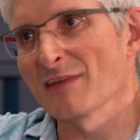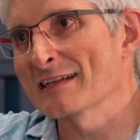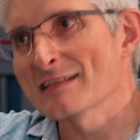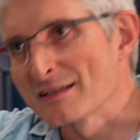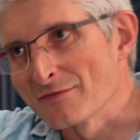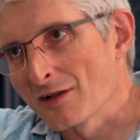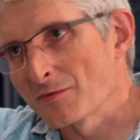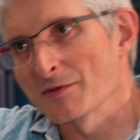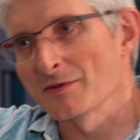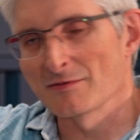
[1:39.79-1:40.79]
assay
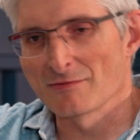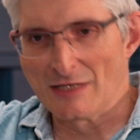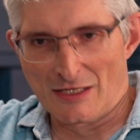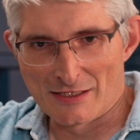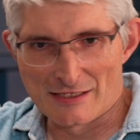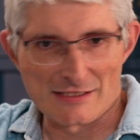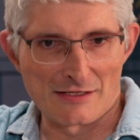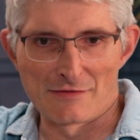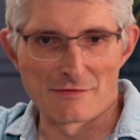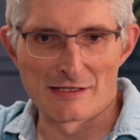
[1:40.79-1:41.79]
development in early
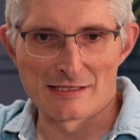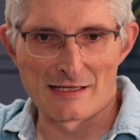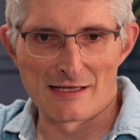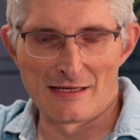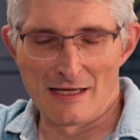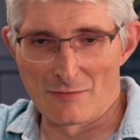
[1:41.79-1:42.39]
discovery, say,